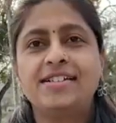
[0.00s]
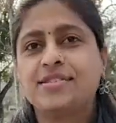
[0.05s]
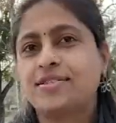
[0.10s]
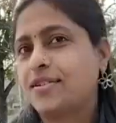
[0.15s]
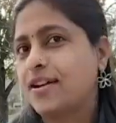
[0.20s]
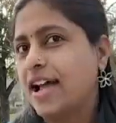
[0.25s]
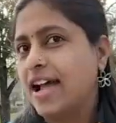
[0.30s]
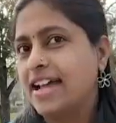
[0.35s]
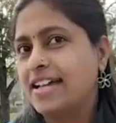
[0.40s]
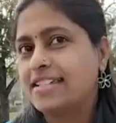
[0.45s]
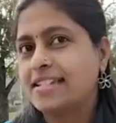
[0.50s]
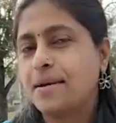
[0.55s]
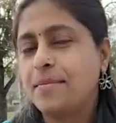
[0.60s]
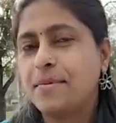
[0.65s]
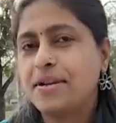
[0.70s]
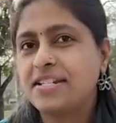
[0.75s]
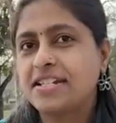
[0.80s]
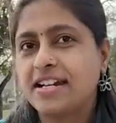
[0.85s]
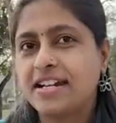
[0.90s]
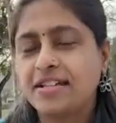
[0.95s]
So as I
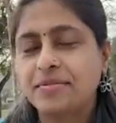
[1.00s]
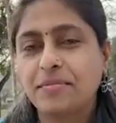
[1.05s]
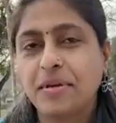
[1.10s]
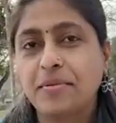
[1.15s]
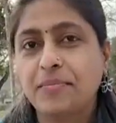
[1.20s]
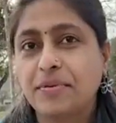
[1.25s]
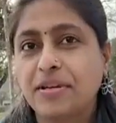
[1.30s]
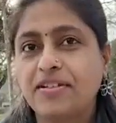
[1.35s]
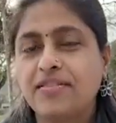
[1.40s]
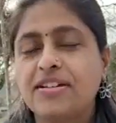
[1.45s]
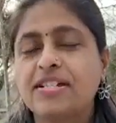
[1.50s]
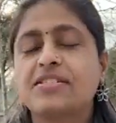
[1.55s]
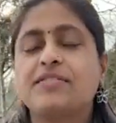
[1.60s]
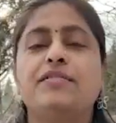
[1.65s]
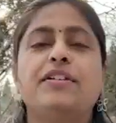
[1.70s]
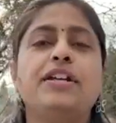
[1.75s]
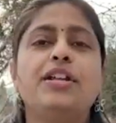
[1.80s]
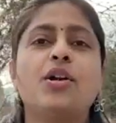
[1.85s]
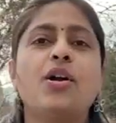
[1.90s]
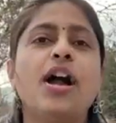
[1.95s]
mentioned in my previous
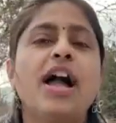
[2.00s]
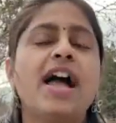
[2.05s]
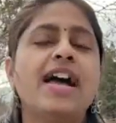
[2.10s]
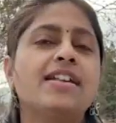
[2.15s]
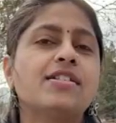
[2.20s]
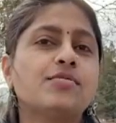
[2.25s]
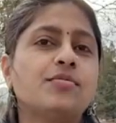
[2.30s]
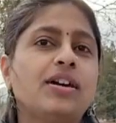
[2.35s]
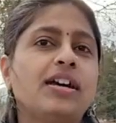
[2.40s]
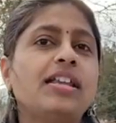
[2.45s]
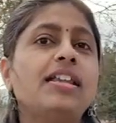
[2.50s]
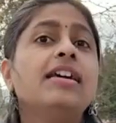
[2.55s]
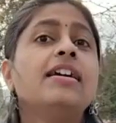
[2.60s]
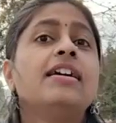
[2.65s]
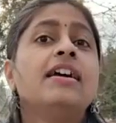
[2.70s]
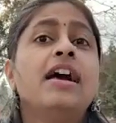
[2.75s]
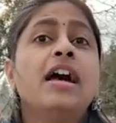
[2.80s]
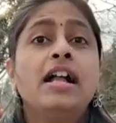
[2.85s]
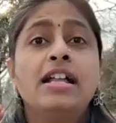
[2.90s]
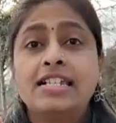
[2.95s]
video as well,
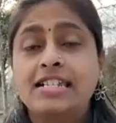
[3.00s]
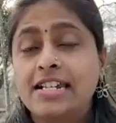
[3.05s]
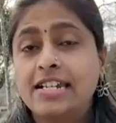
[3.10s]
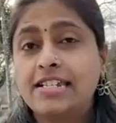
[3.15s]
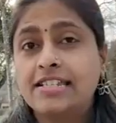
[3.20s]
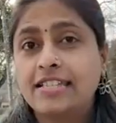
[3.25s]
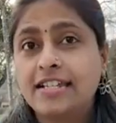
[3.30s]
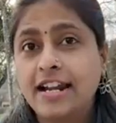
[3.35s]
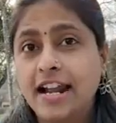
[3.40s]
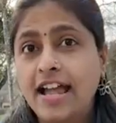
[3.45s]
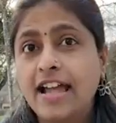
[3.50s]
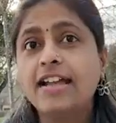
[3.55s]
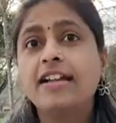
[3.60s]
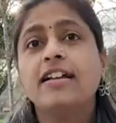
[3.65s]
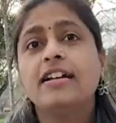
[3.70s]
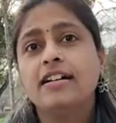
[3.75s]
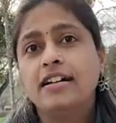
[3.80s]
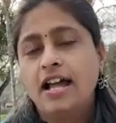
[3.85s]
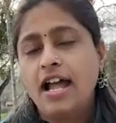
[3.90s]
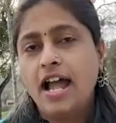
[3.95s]
6th
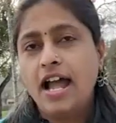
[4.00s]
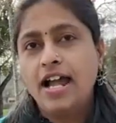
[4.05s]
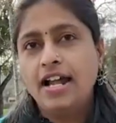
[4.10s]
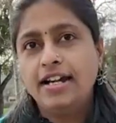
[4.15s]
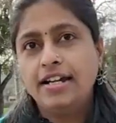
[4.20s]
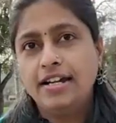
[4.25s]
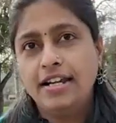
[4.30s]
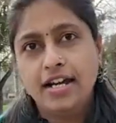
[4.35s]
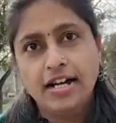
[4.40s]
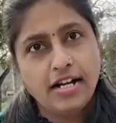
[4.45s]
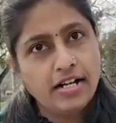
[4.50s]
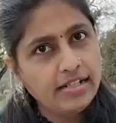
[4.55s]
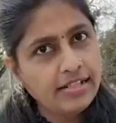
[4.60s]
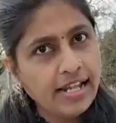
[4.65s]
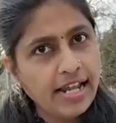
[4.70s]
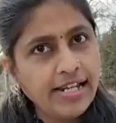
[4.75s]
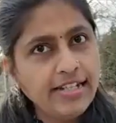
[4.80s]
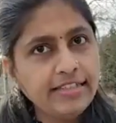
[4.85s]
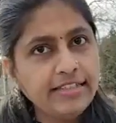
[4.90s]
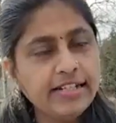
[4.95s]
rank and
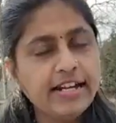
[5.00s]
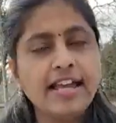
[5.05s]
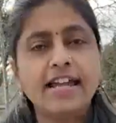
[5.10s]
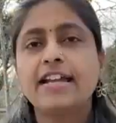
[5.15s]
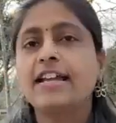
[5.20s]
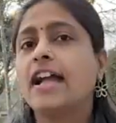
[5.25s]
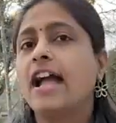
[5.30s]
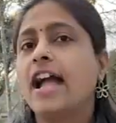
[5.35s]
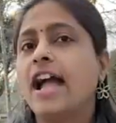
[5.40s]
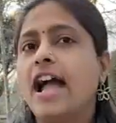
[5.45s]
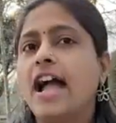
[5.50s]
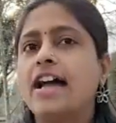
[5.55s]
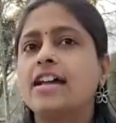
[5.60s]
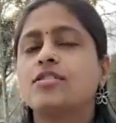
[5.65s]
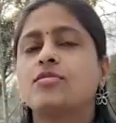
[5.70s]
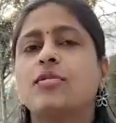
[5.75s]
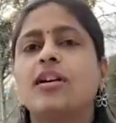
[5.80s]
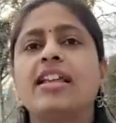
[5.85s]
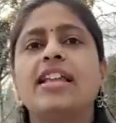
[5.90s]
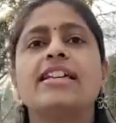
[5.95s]
9th rank
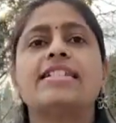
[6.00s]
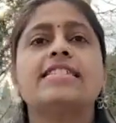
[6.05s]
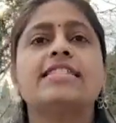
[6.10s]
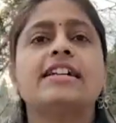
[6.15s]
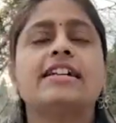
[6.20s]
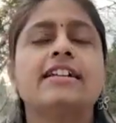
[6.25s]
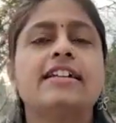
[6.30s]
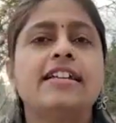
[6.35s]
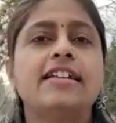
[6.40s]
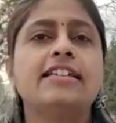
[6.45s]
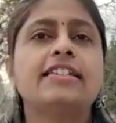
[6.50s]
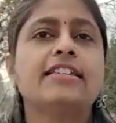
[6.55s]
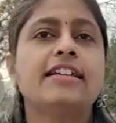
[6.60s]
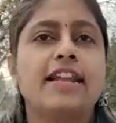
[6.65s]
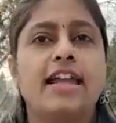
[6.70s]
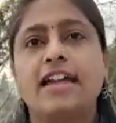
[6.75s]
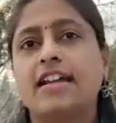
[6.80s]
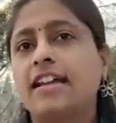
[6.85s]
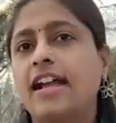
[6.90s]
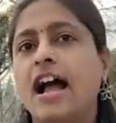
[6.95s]
as well as 13th
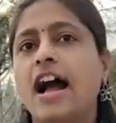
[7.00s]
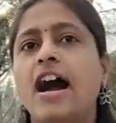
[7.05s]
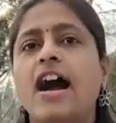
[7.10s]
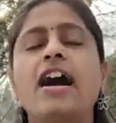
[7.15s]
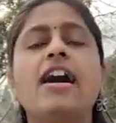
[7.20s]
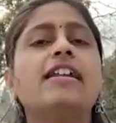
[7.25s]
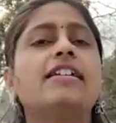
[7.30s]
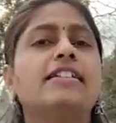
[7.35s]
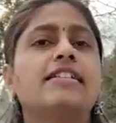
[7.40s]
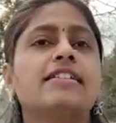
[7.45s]
rank are